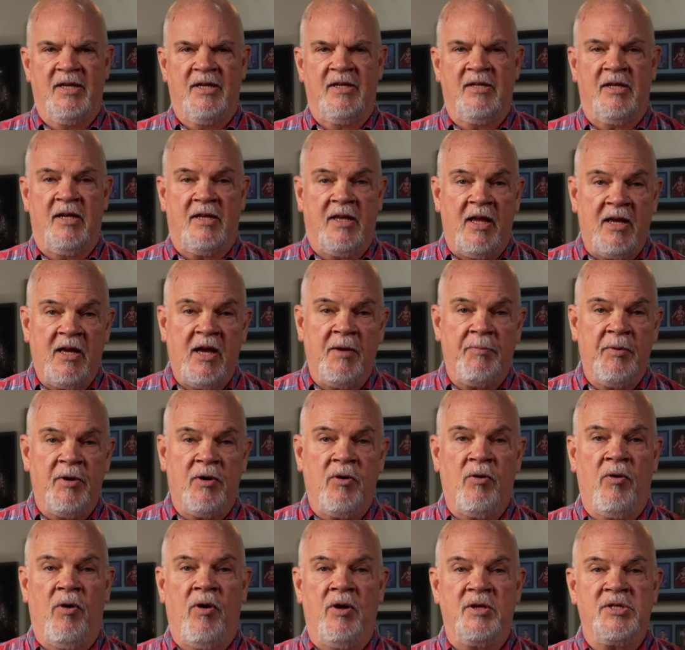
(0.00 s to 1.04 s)
to take up a
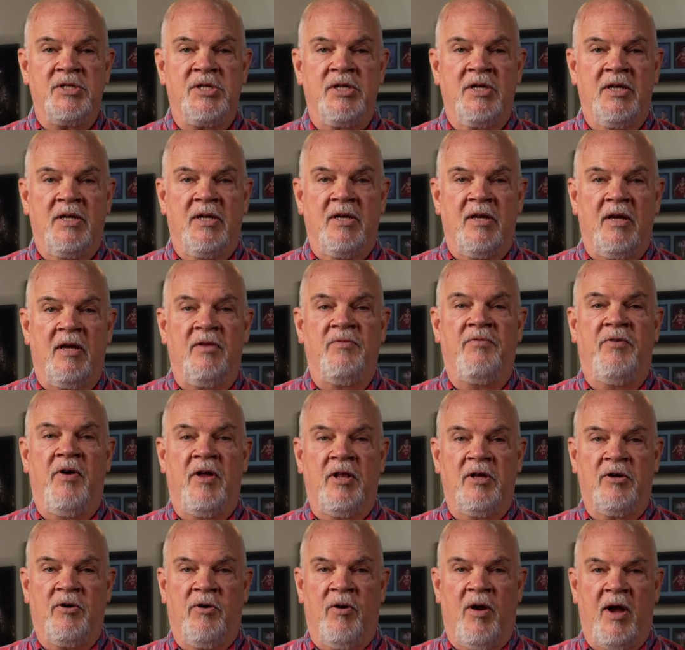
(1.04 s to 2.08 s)
cross and
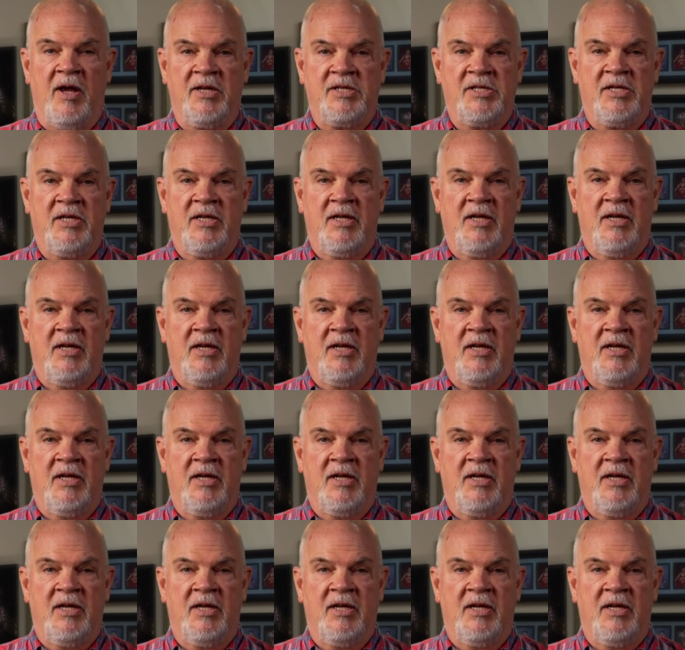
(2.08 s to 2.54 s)
follow Christ.